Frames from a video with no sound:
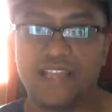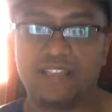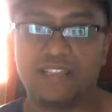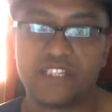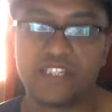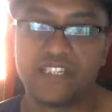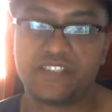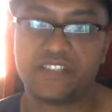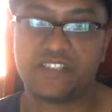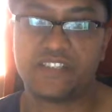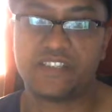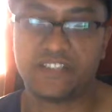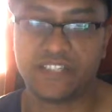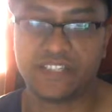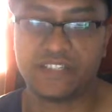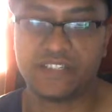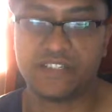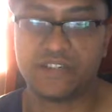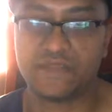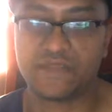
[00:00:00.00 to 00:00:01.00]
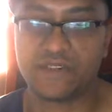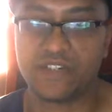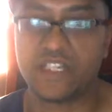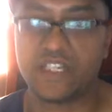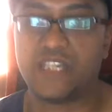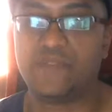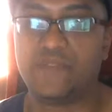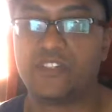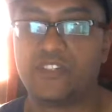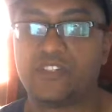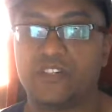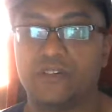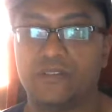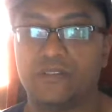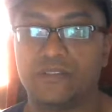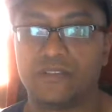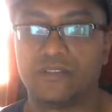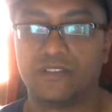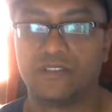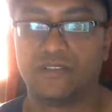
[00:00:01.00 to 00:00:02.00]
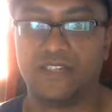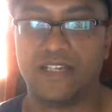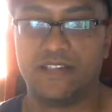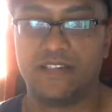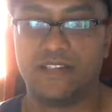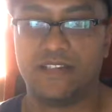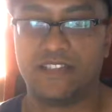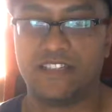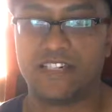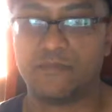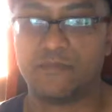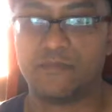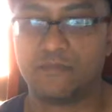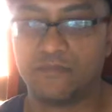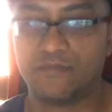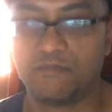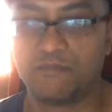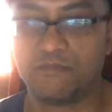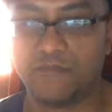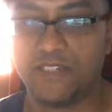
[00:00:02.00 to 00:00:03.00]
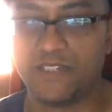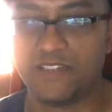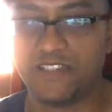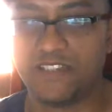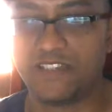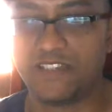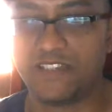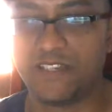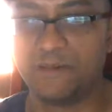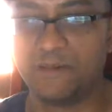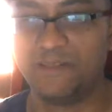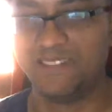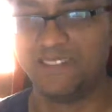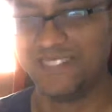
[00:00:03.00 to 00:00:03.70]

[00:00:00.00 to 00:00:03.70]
least 6 different TV shows. Does that count?